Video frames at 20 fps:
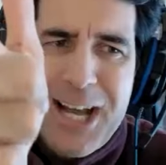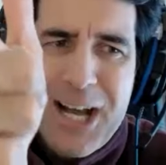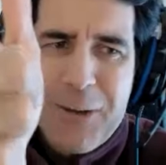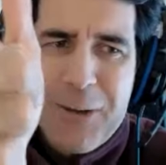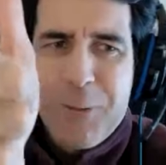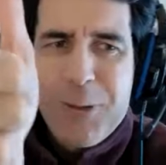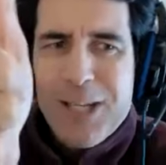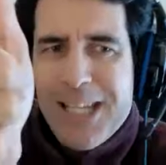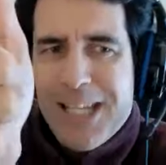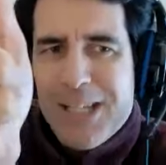
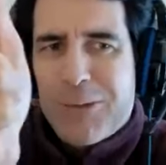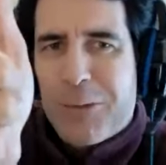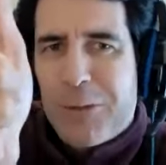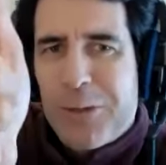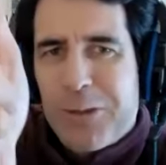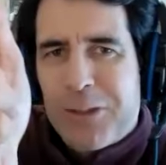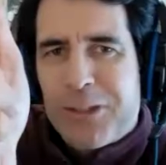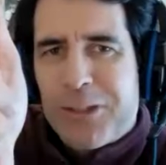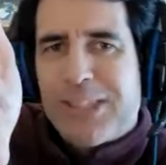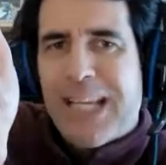And we need to
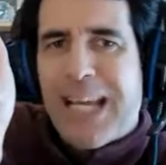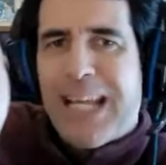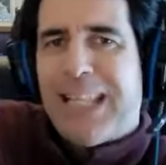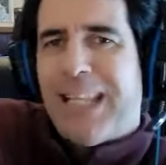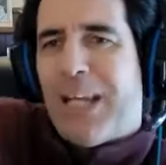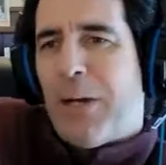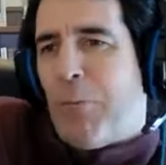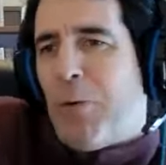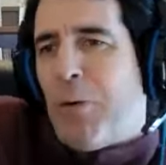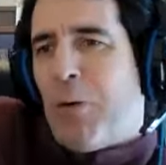understand
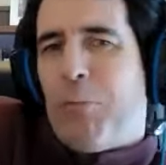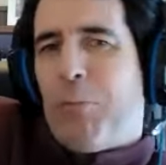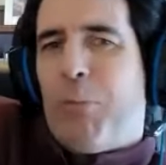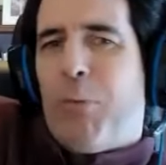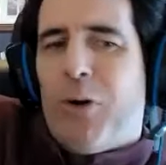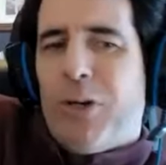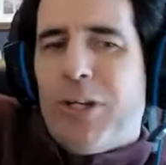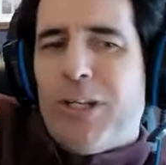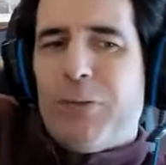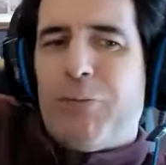that when
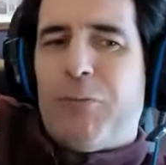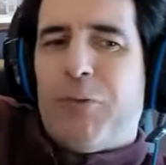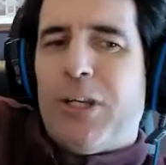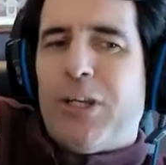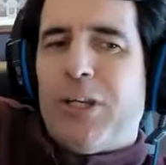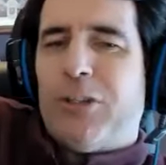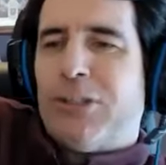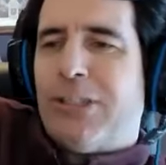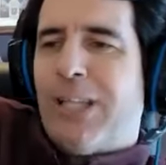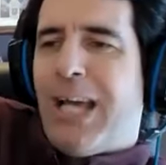pointing
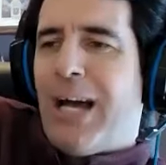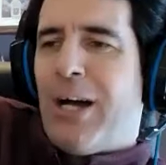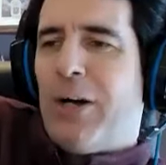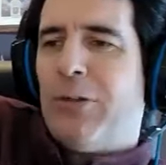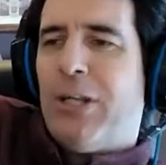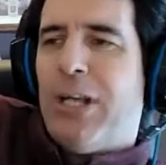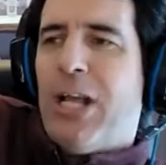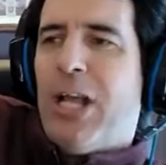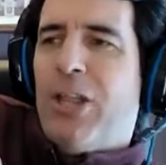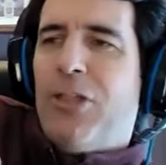fingers
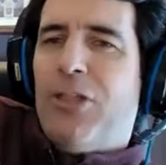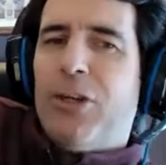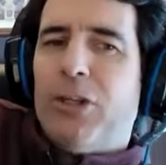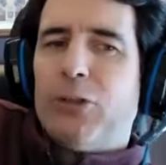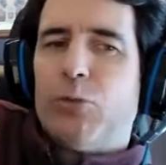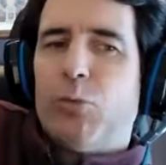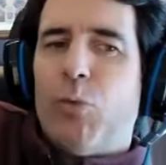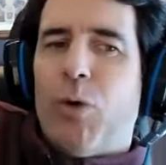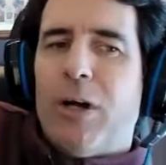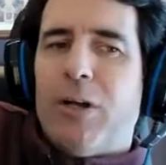out,
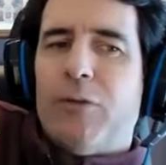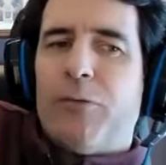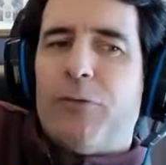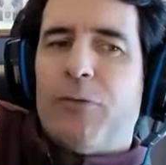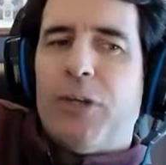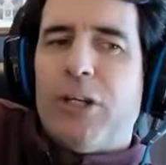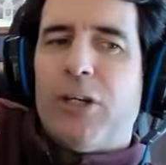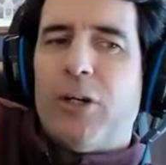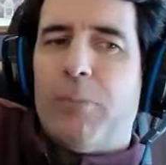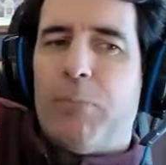there's one
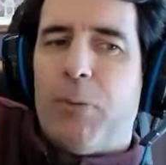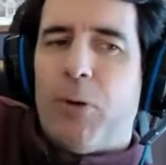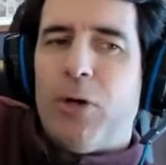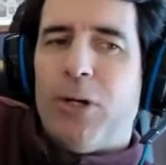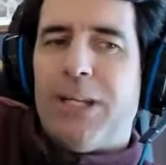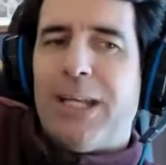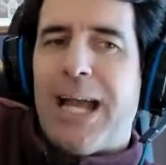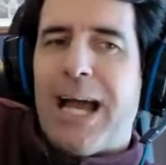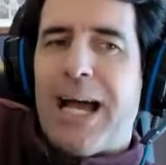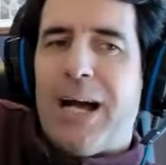finger
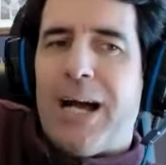pointing